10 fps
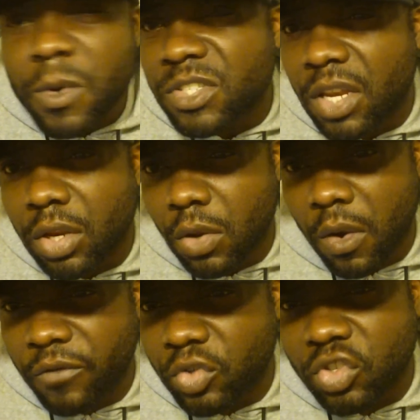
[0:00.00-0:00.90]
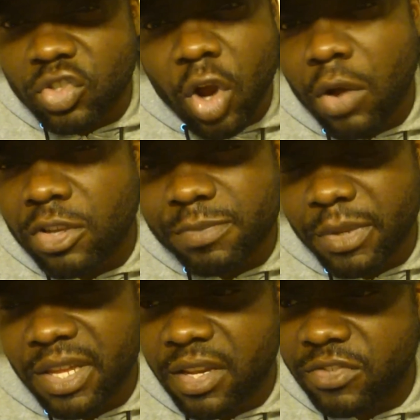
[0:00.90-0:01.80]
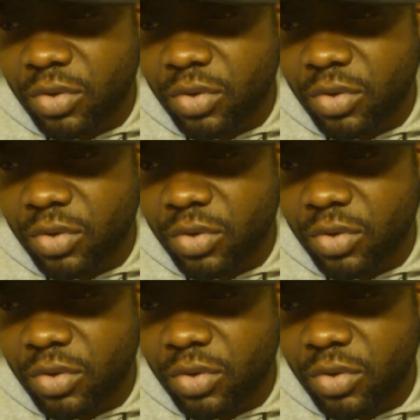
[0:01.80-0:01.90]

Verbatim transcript: Erislandy Lara versus Carlos Molina